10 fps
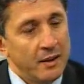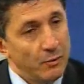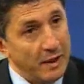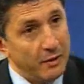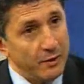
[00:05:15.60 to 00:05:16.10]

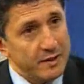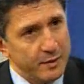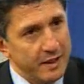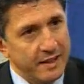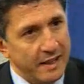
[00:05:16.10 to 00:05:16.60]
Well, once
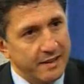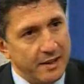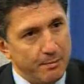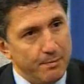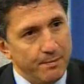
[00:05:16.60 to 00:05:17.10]
we detect
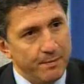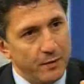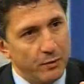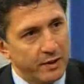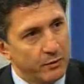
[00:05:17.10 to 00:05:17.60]
them,
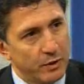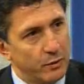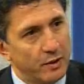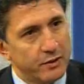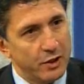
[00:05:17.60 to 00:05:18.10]
what, what we
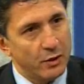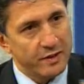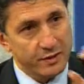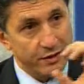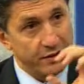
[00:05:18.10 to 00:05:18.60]
want to know
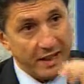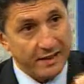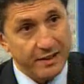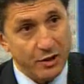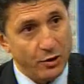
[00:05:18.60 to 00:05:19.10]
is to
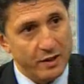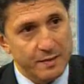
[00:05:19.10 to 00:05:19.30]
detect the noise,